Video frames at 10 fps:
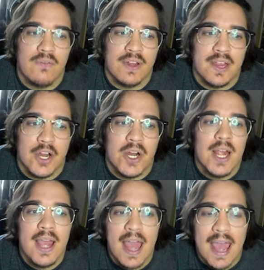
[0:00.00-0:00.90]
over here
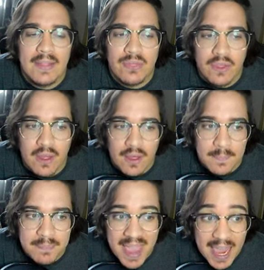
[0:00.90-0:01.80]
at the
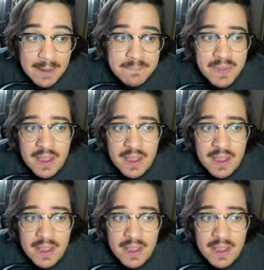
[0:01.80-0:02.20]
A.